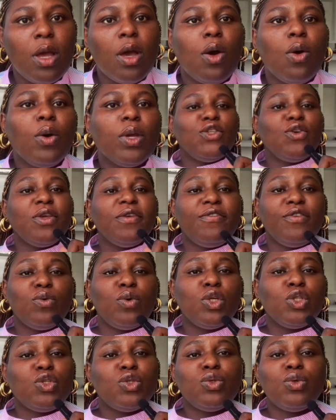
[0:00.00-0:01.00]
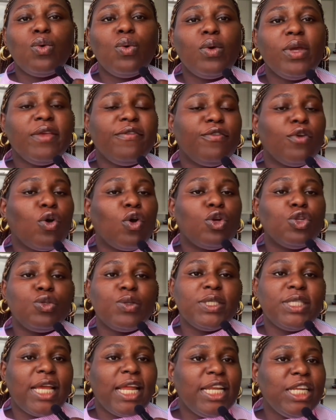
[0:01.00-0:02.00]
Okay, so if you want to know if your country is
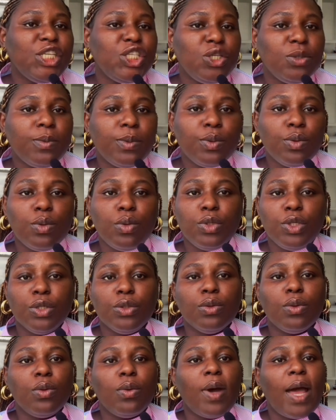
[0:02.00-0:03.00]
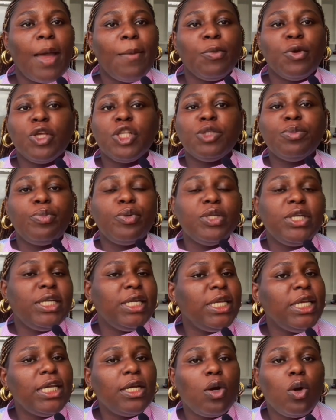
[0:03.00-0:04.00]
eligible, I'm going to put the
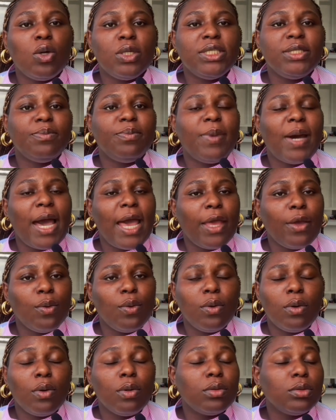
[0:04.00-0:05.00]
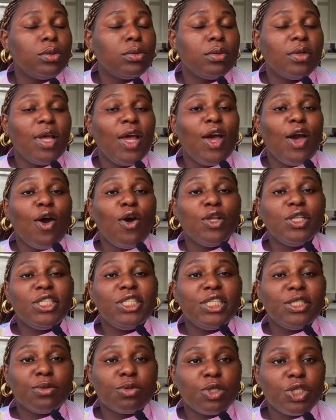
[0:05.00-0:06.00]
link on the bio or no on the
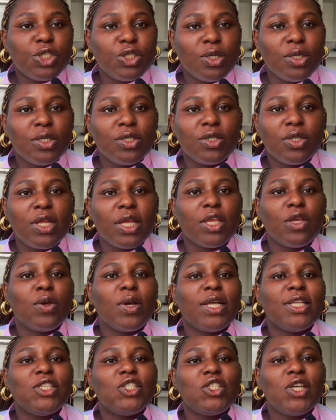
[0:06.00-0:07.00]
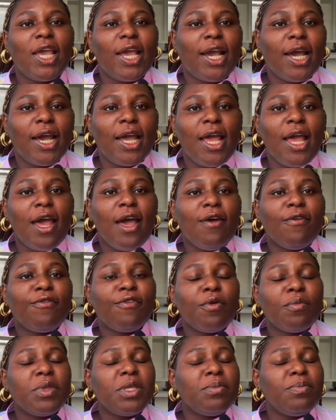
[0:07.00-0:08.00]
description so that you can check
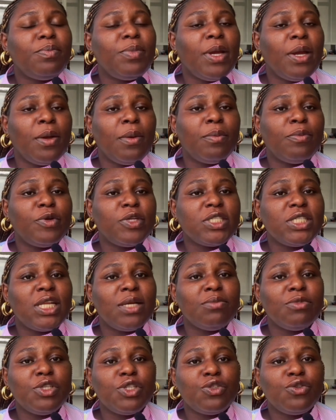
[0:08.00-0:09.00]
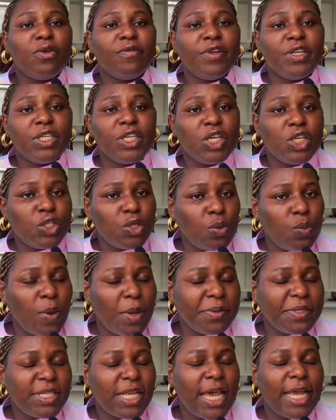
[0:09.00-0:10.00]
from the Brazilian Ministry of Education
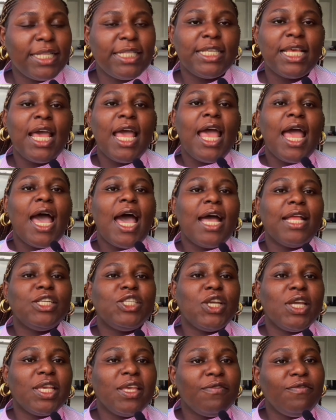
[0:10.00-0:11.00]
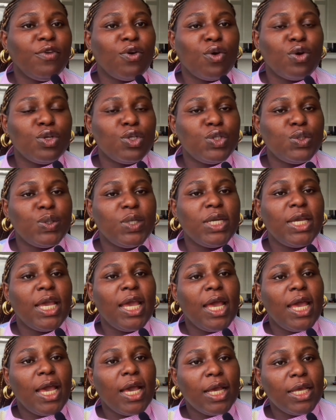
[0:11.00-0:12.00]
website and check if your country
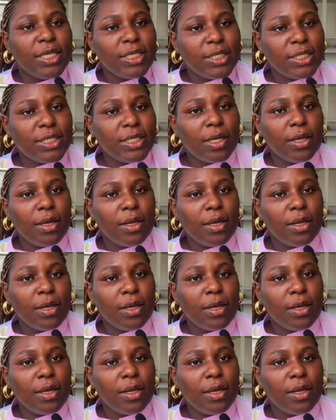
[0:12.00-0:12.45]
is